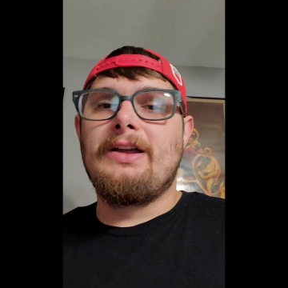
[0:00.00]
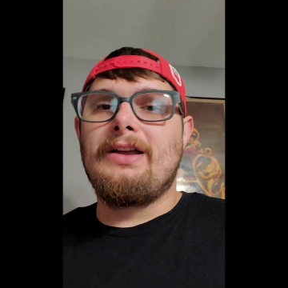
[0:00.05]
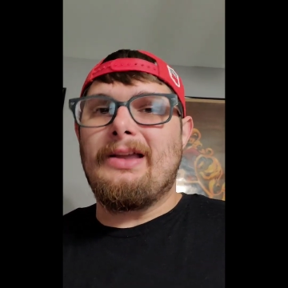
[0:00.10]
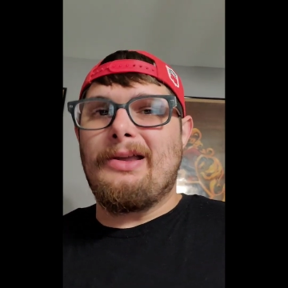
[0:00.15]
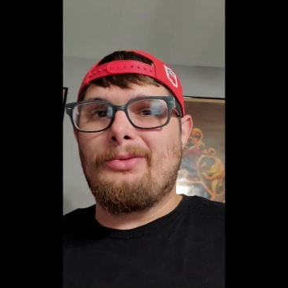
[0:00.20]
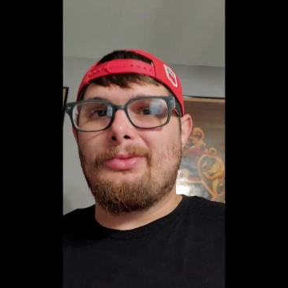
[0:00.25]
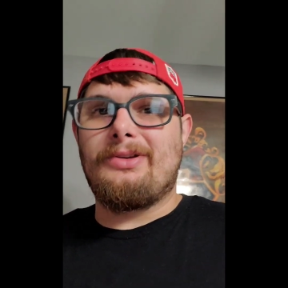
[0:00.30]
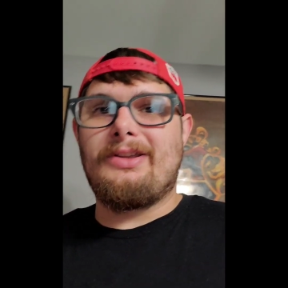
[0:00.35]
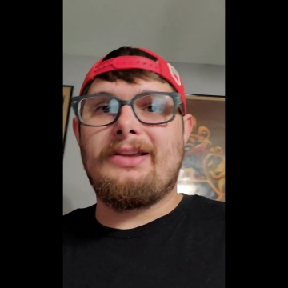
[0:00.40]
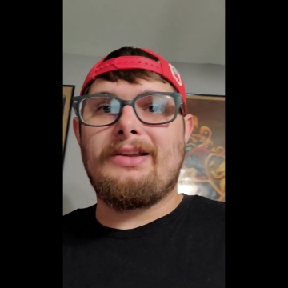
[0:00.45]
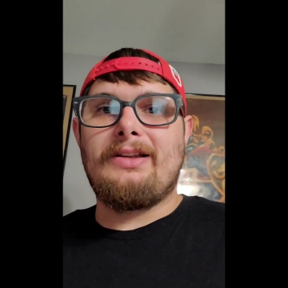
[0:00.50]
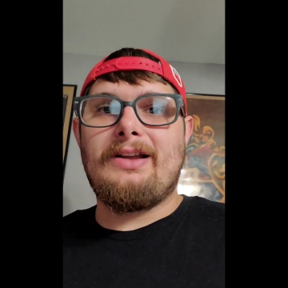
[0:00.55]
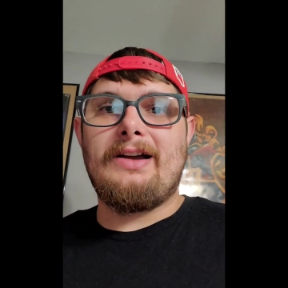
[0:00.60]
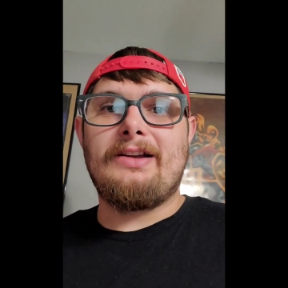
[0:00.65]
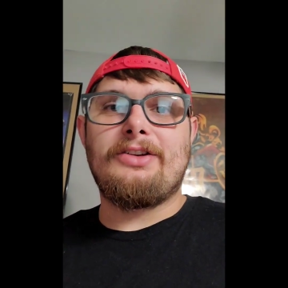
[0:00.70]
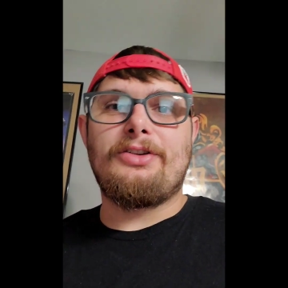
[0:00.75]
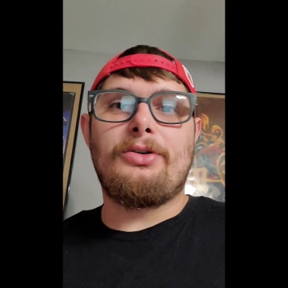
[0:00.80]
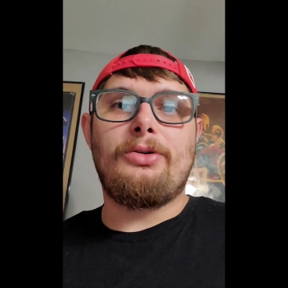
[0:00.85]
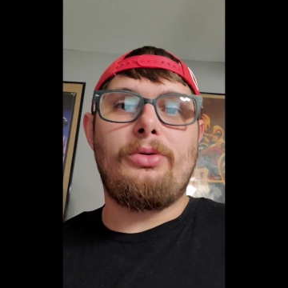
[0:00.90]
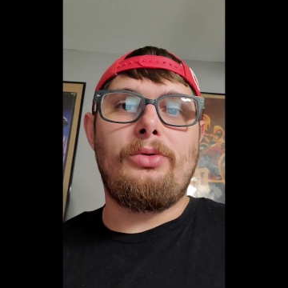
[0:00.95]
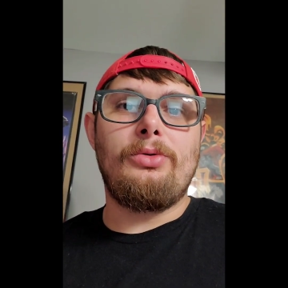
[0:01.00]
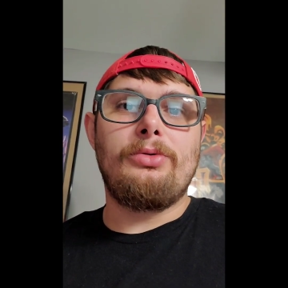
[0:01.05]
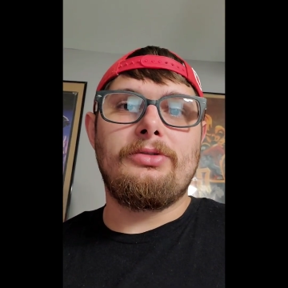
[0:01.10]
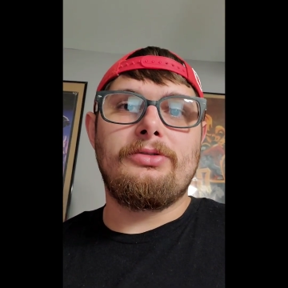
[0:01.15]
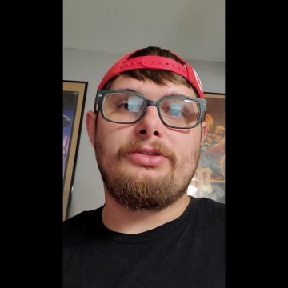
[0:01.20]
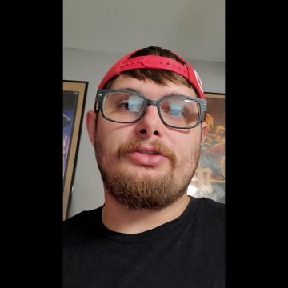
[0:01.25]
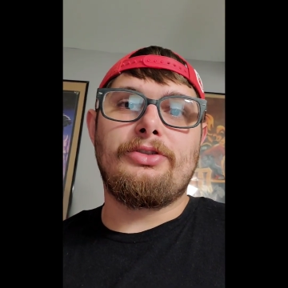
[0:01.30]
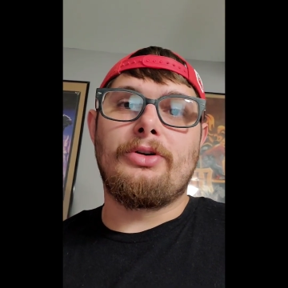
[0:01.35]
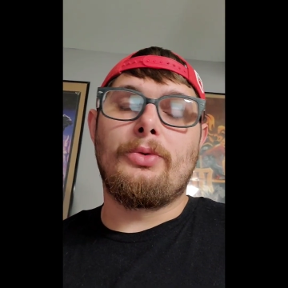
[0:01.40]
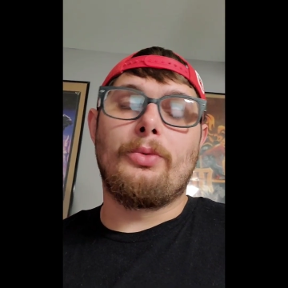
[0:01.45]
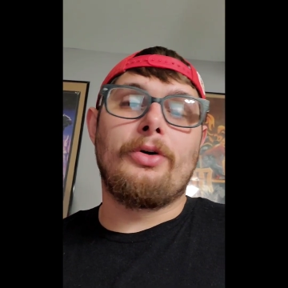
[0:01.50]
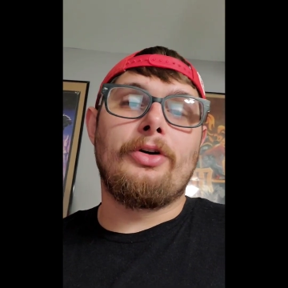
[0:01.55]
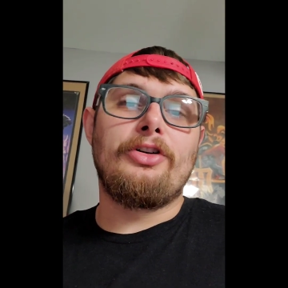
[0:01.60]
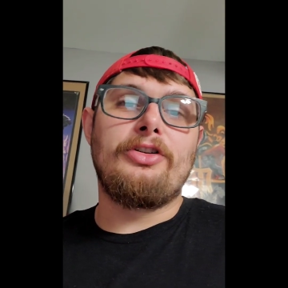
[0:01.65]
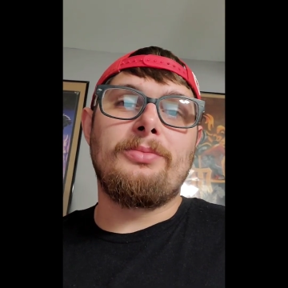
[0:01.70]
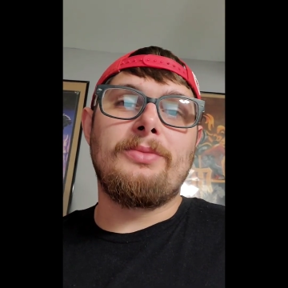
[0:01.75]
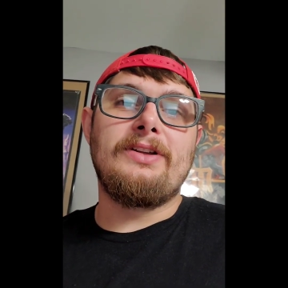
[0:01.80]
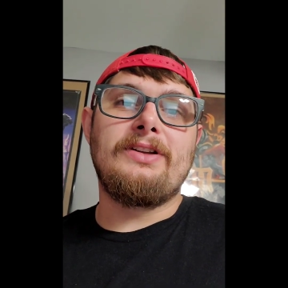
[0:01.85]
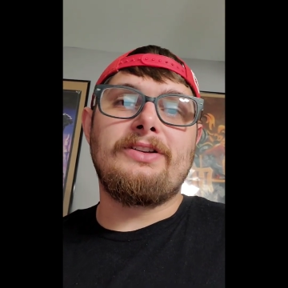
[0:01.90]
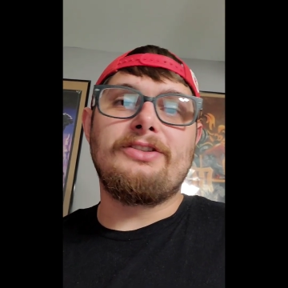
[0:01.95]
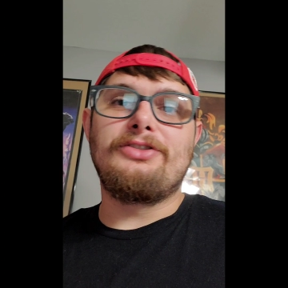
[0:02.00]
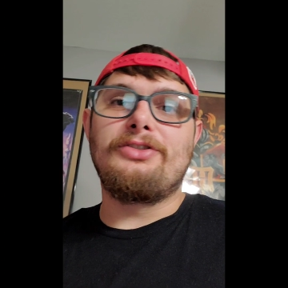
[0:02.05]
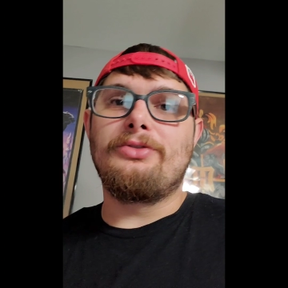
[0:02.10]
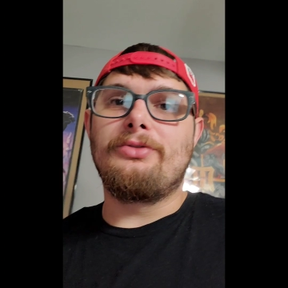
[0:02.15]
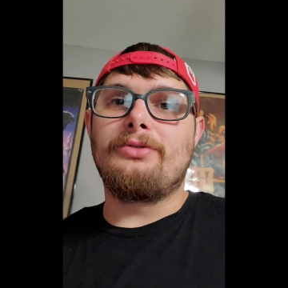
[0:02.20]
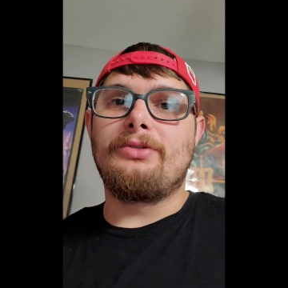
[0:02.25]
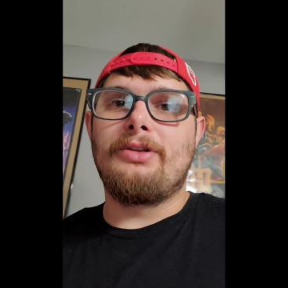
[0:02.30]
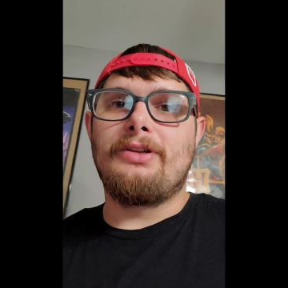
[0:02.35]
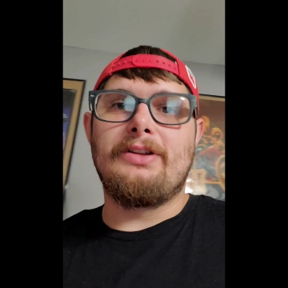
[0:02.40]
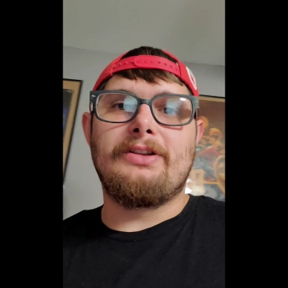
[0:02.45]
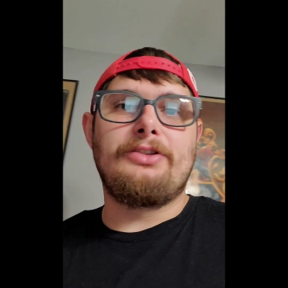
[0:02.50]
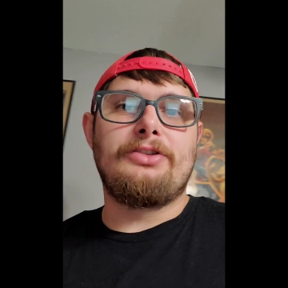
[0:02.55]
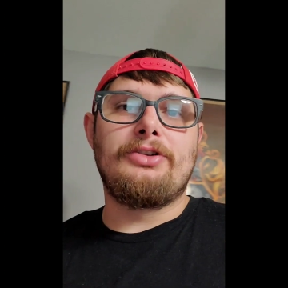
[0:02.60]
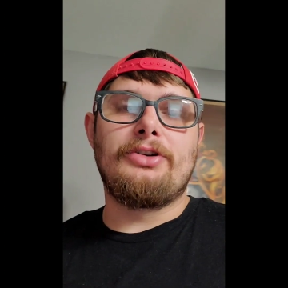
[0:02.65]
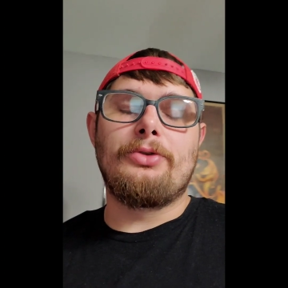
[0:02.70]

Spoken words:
It would get kind of cold, so it worried me because you can get,